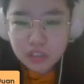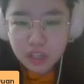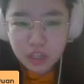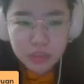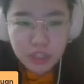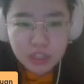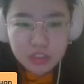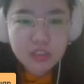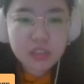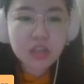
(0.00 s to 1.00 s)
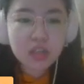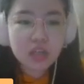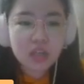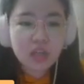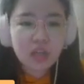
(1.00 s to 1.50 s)
hepatides.
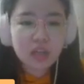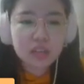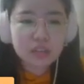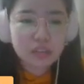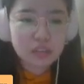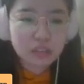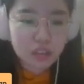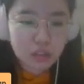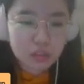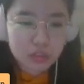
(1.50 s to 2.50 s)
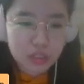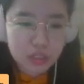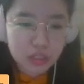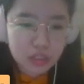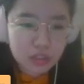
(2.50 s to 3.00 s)
And
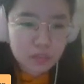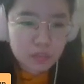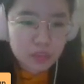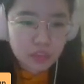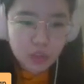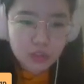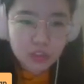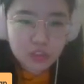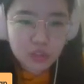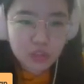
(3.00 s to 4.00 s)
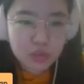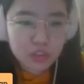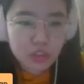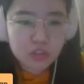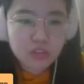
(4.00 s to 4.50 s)
we now the
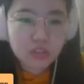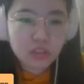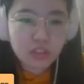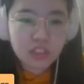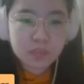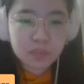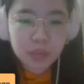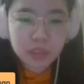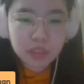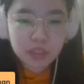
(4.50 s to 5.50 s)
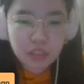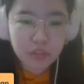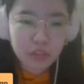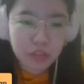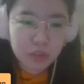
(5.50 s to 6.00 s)
resource is publicly
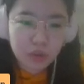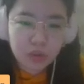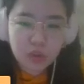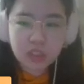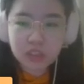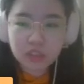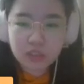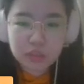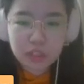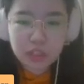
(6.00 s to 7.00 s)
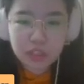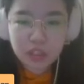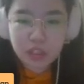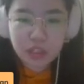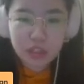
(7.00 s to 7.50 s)
available in the website
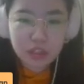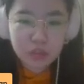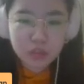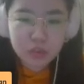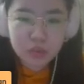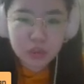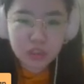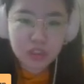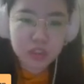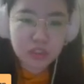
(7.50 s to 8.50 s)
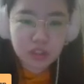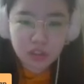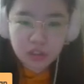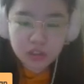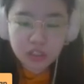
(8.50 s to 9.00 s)
to
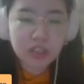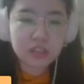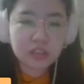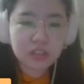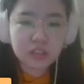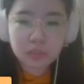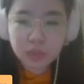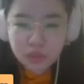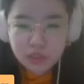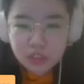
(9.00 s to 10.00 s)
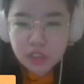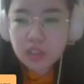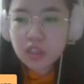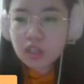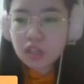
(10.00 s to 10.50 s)
download and browse.
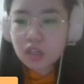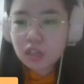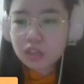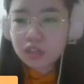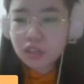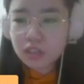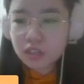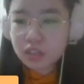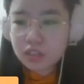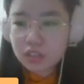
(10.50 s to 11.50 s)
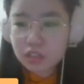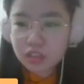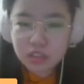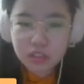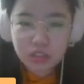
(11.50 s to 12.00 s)
And here is
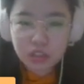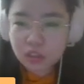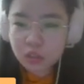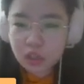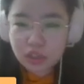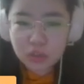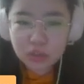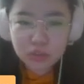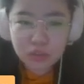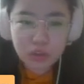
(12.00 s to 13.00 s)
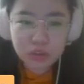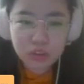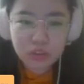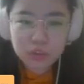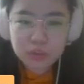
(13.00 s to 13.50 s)
the QR code for
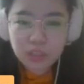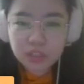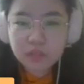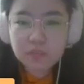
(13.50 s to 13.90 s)
the website.